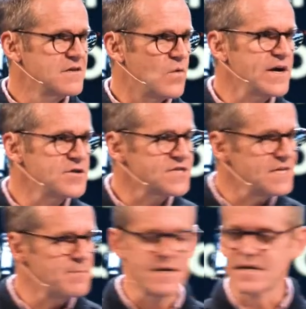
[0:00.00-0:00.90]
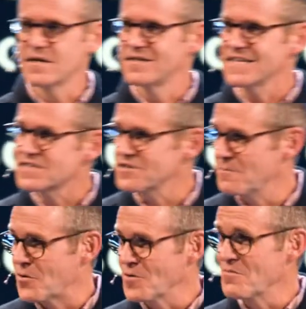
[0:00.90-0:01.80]
Why are you sleeping? This is an
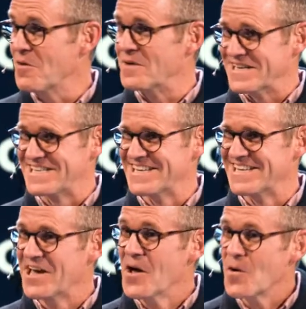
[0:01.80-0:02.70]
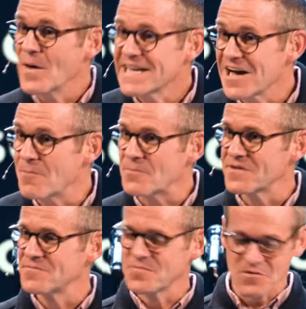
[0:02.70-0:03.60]
important moment. Wake
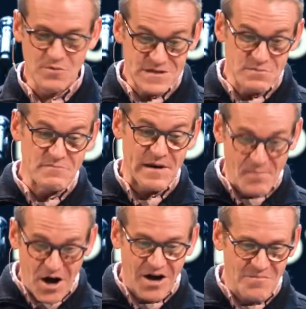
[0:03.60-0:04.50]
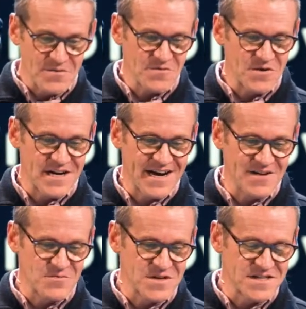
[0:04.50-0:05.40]
up. Reminds me of my mom when
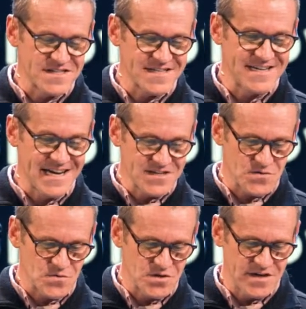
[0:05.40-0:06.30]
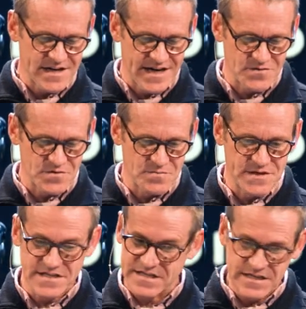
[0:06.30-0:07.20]
I was in high school and I would
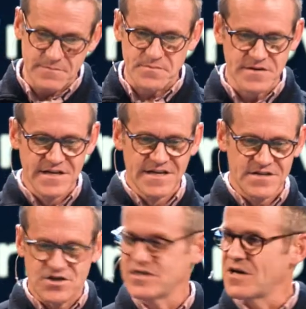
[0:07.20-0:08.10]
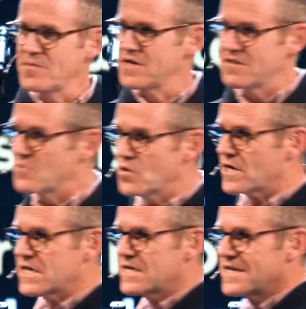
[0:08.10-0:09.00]
be asleep. She'd come in the
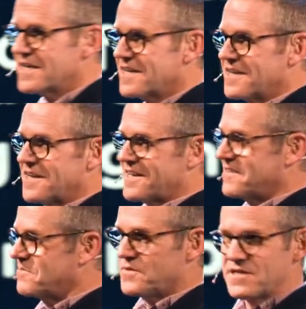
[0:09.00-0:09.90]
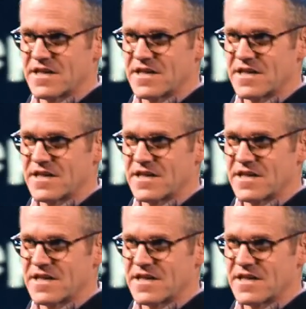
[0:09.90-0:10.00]
morning and it'd be